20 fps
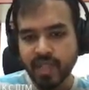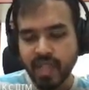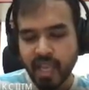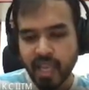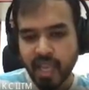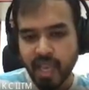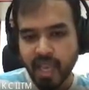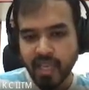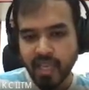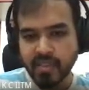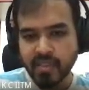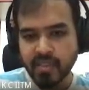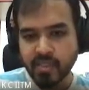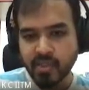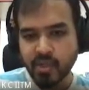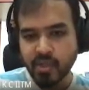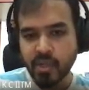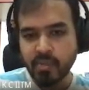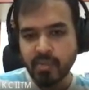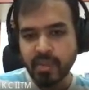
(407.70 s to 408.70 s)
x
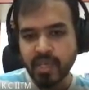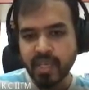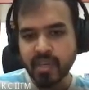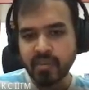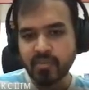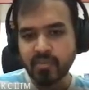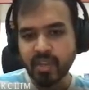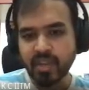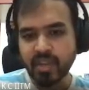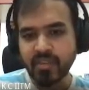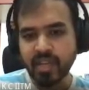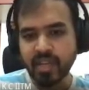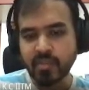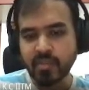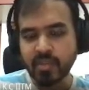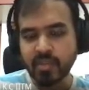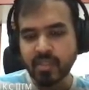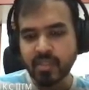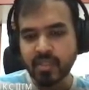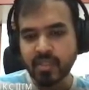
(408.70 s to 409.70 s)
shouldn't be a free
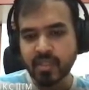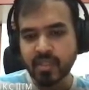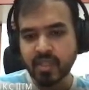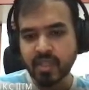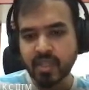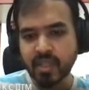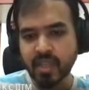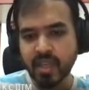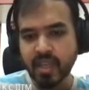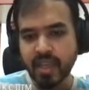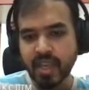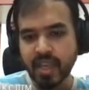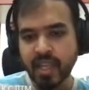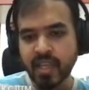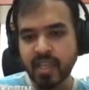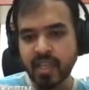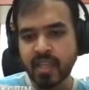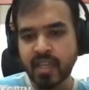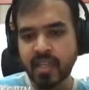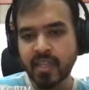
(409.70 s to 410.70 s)
variable
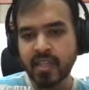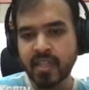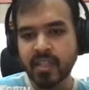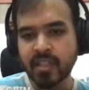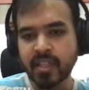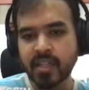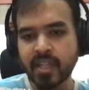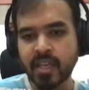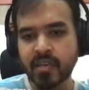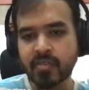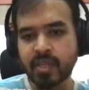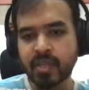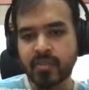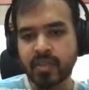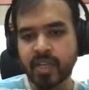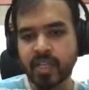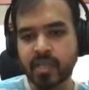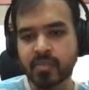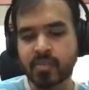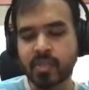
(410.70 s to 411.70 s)
in the term that we
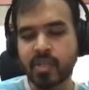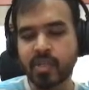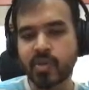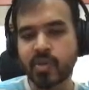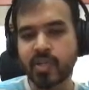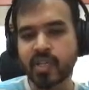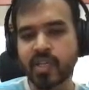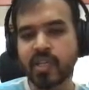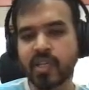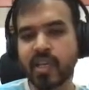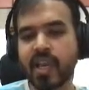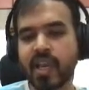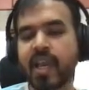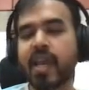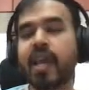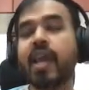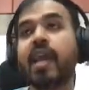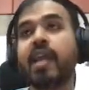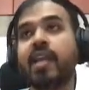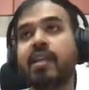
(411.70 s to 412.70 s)
are substituting.
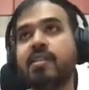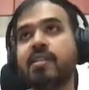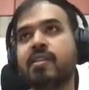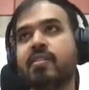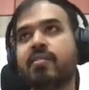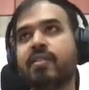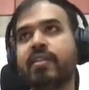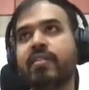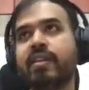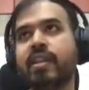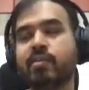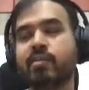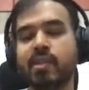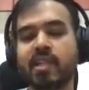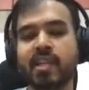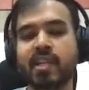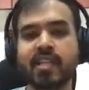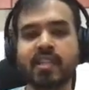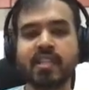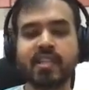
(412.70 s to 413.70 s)
It is a free variable,
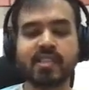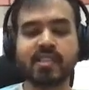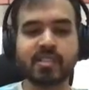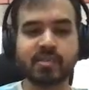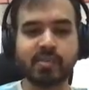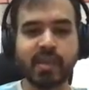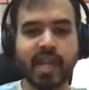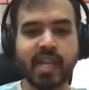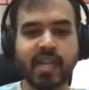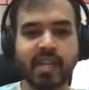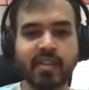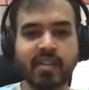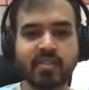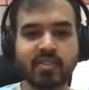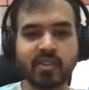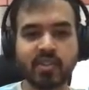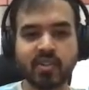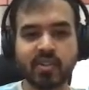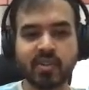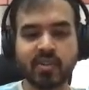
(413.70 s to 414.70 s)
right? This is bad.
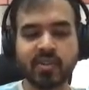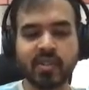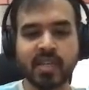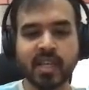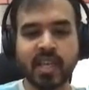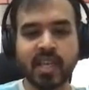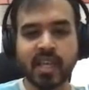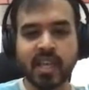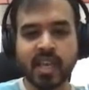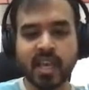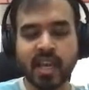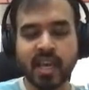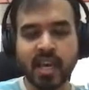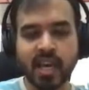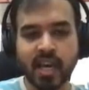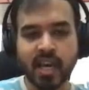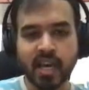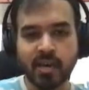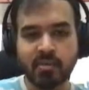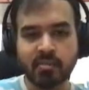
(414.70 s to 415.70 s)
So
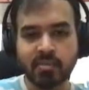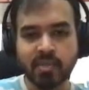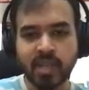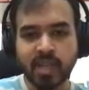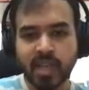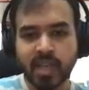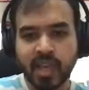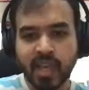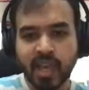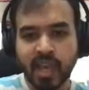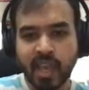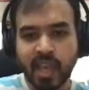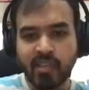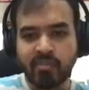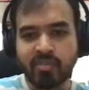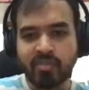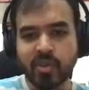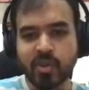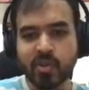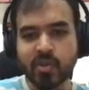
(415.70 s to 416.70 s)
if
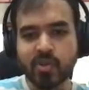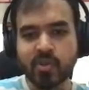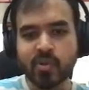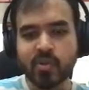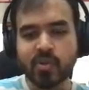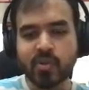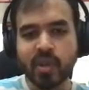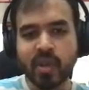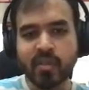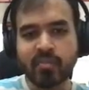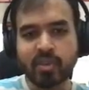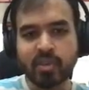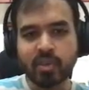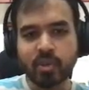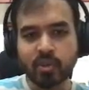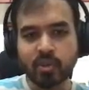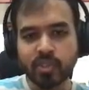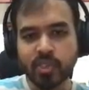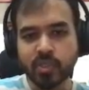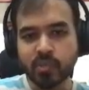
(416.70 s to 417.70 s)
you
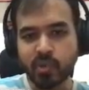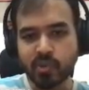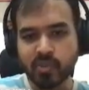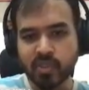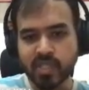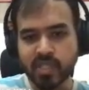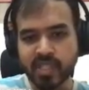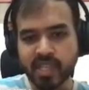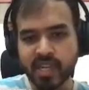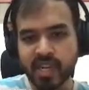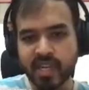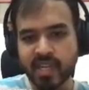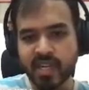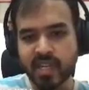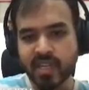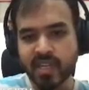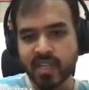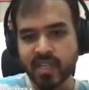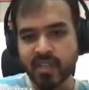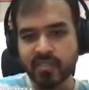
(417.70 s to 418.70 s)
use this procedure
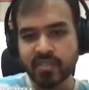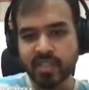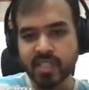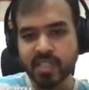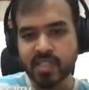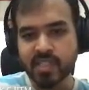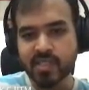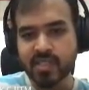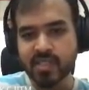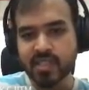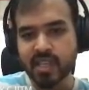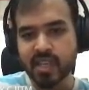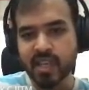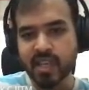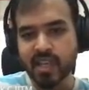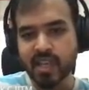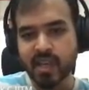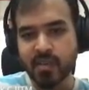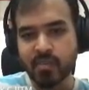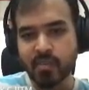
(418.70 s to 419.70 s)
and give this
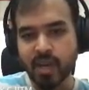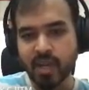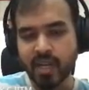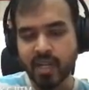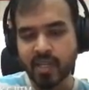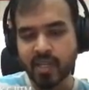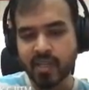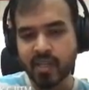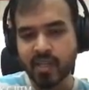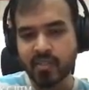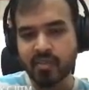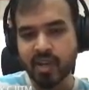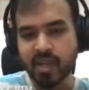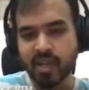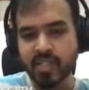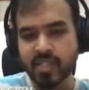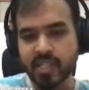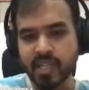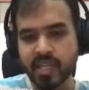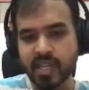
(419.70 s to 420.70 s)
particular
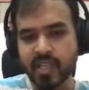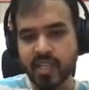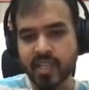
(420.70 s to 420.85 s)
function and the